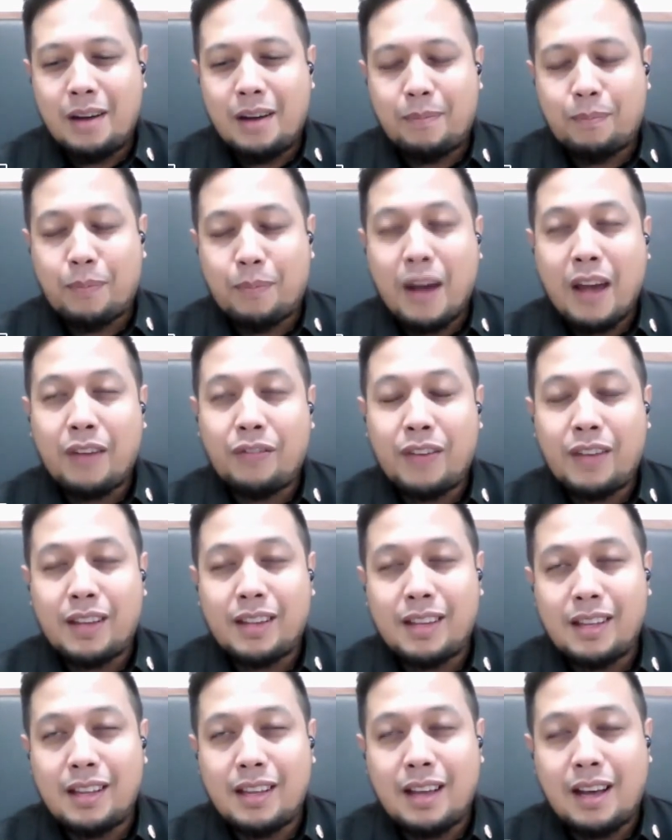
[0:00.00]
private
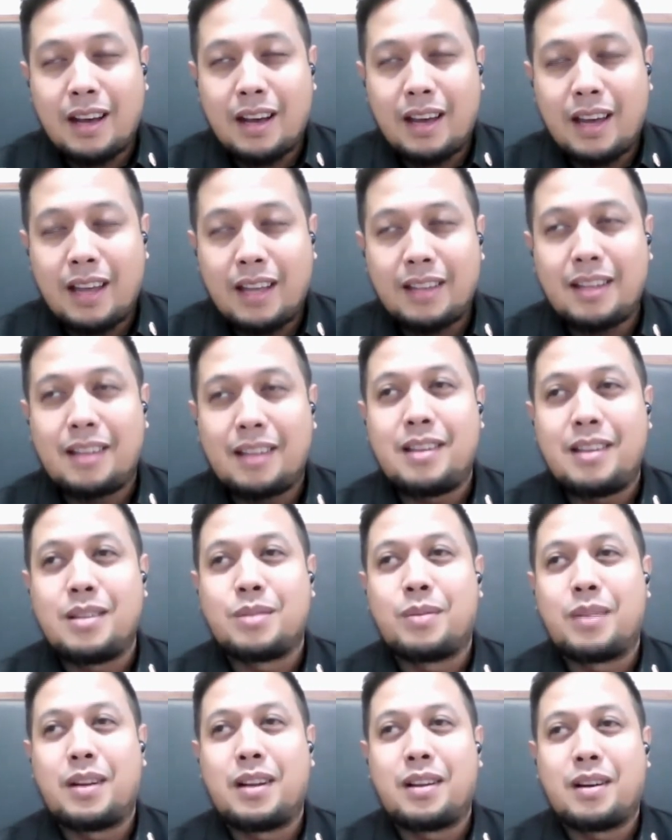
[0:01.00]
entities
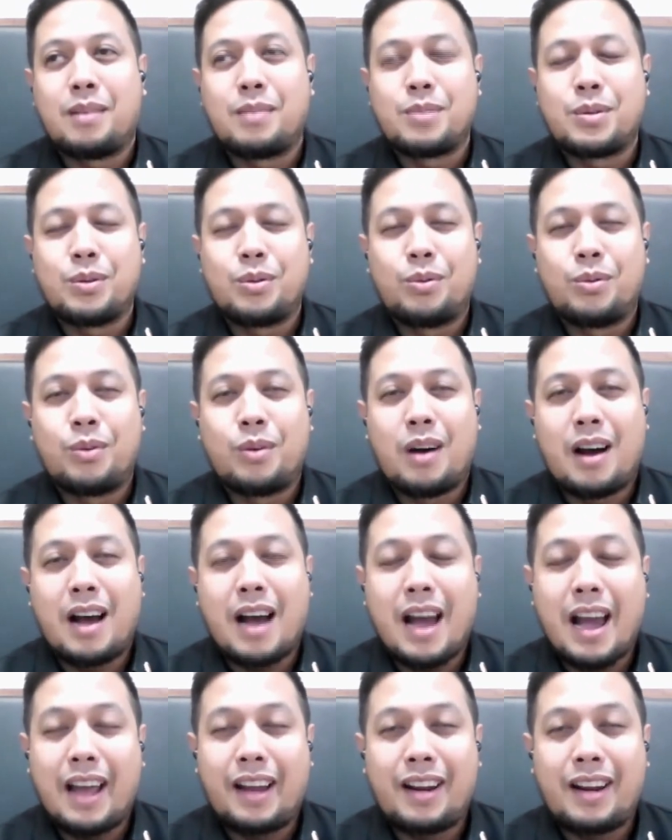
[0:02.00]
when it comes to
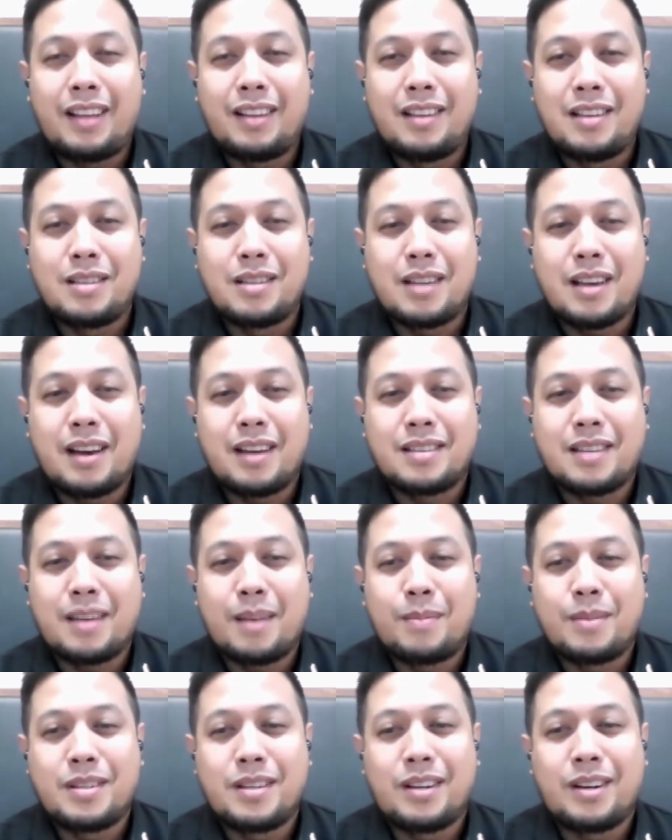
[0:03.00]
hiring these
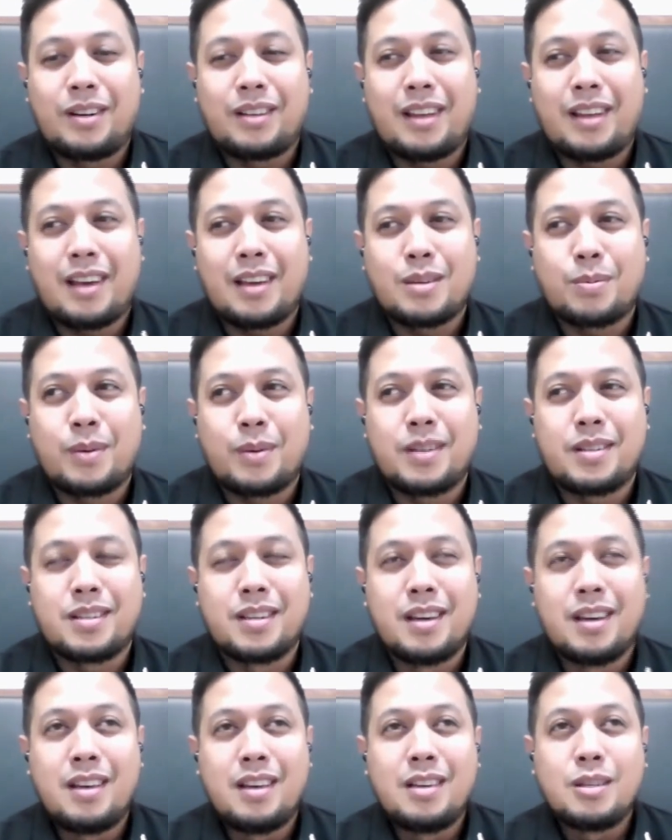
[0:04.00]
cybersecurity experts,
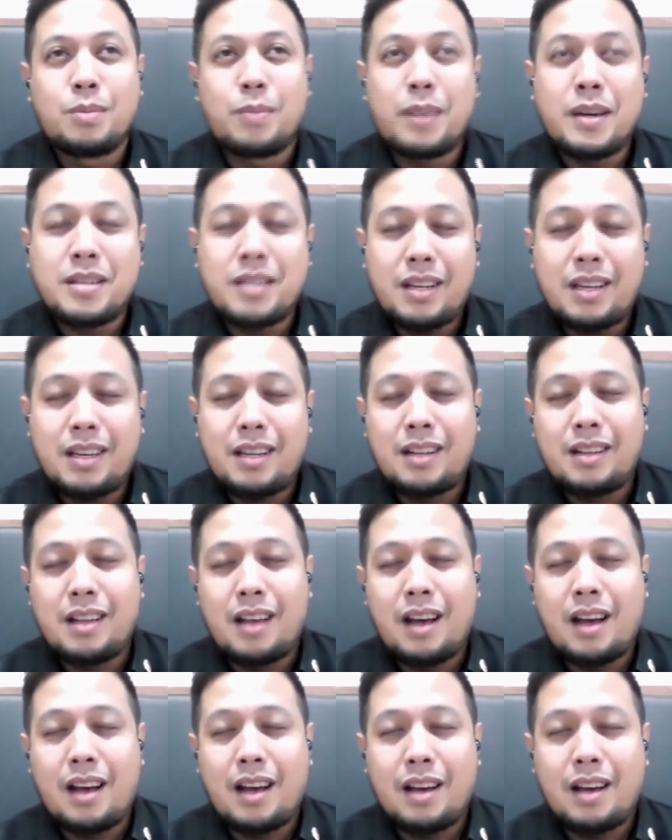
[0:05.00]
especially
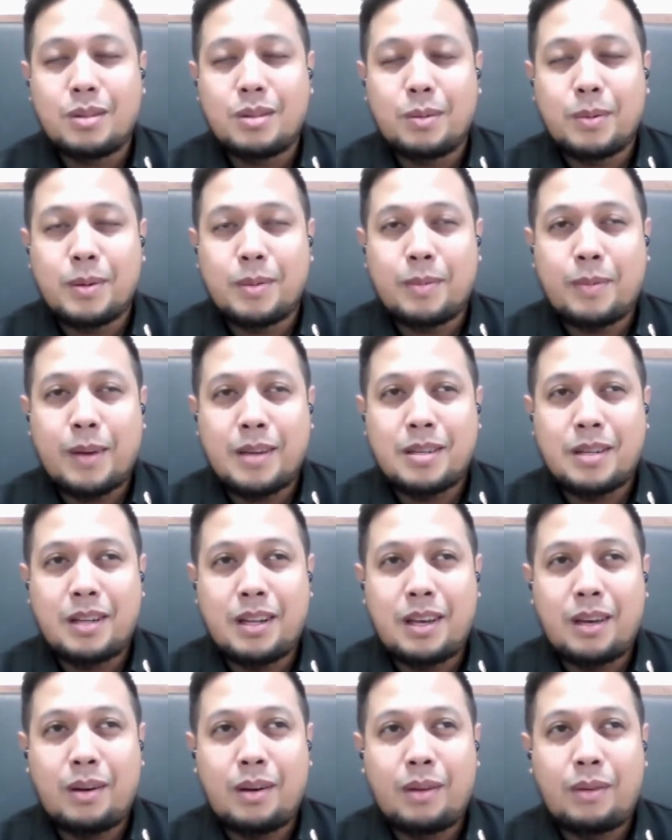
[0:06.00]

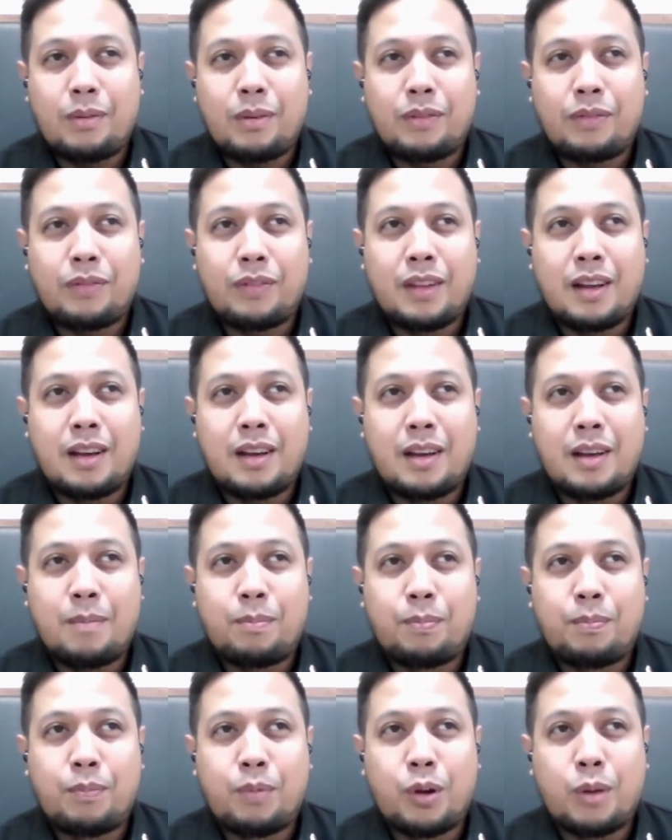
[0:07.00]
if the
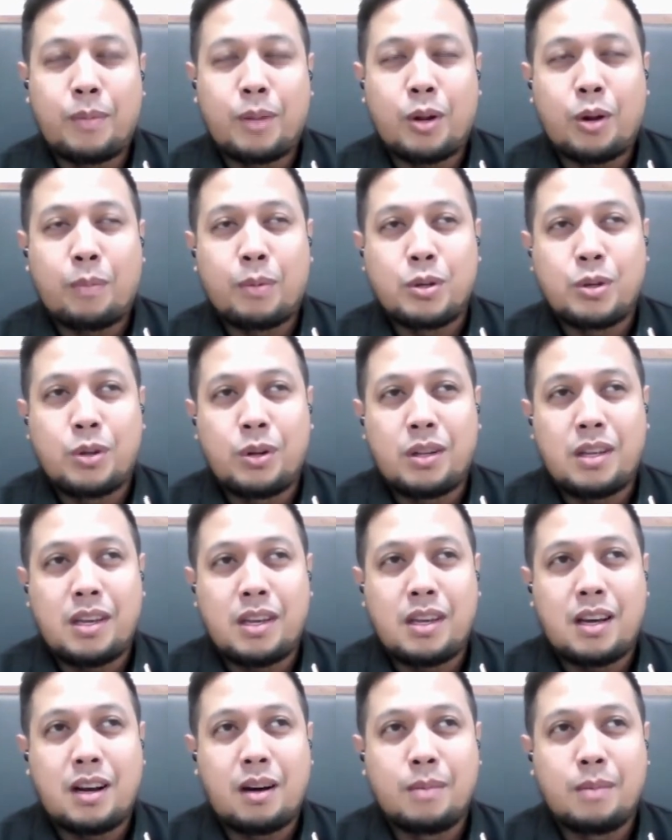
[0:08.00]
employment opportunity
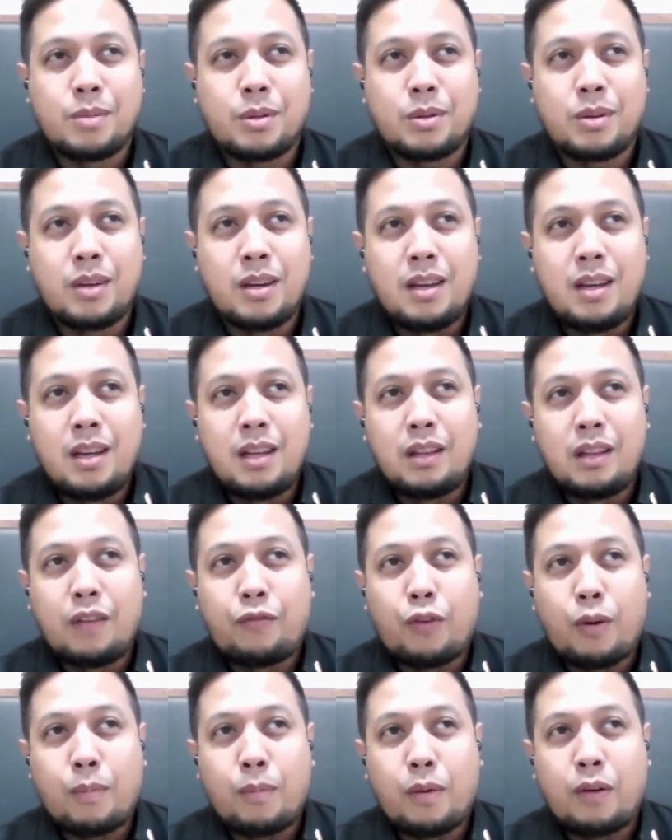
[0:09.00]
comes in the
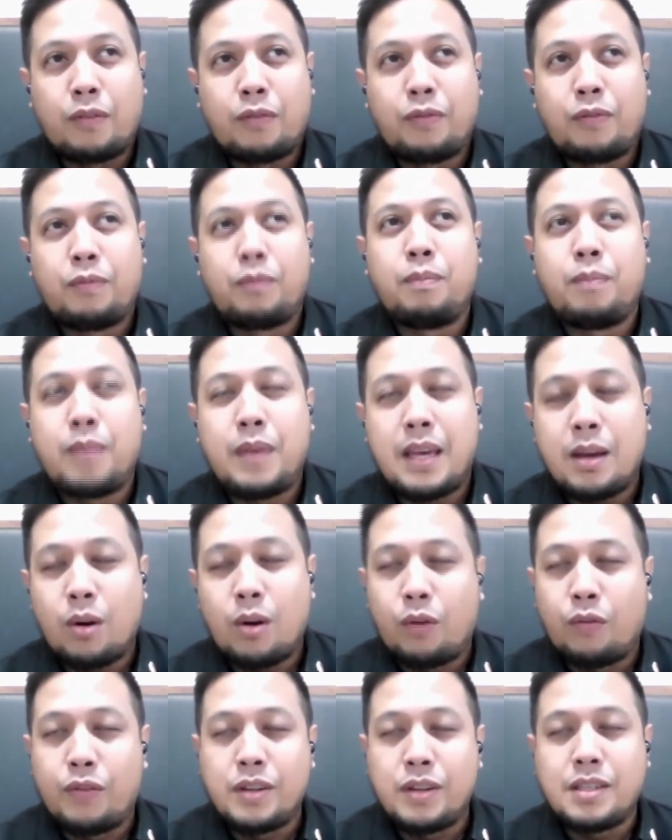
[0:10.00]
form of being
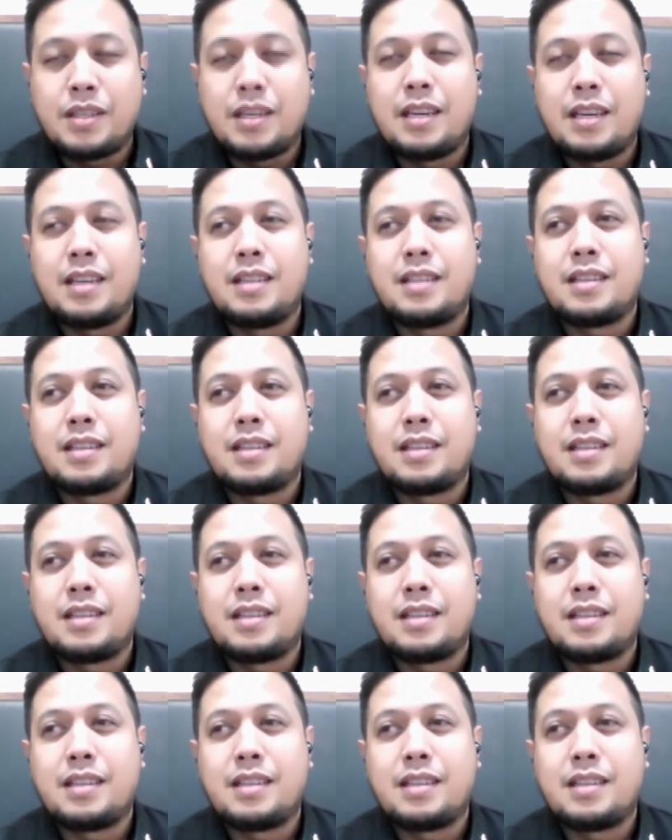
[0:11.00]
overseas